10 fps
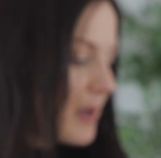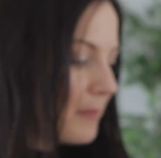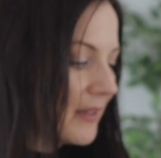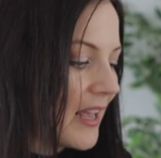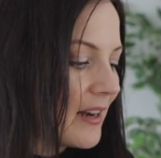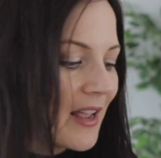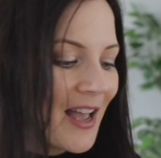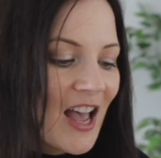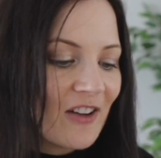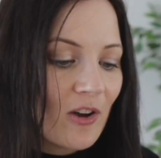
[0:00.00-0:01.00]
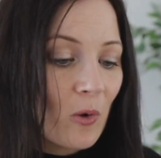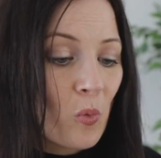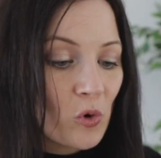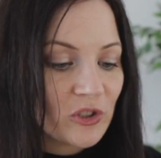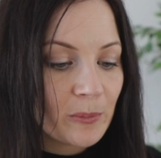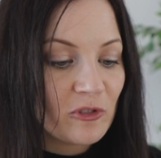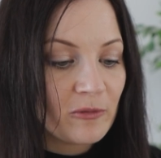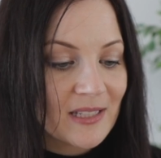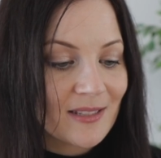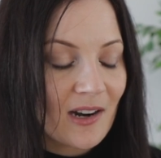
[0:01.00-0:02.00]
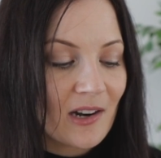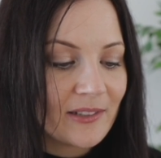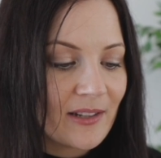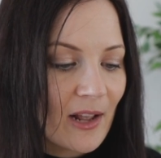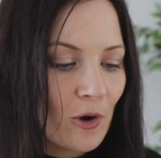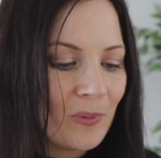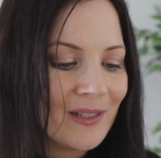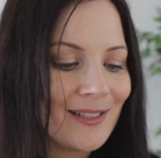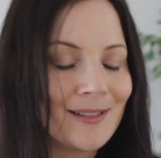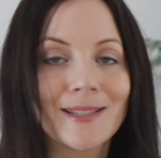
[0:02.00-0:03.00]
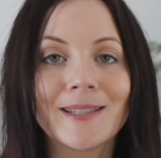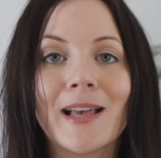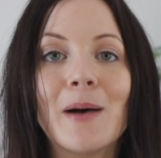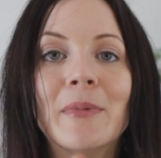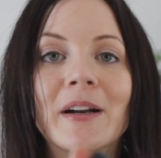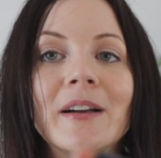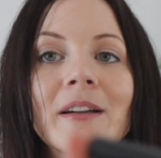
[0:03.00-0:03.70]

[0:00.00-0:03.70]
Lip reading: But then I have a waterproof mascara that I opened in the summer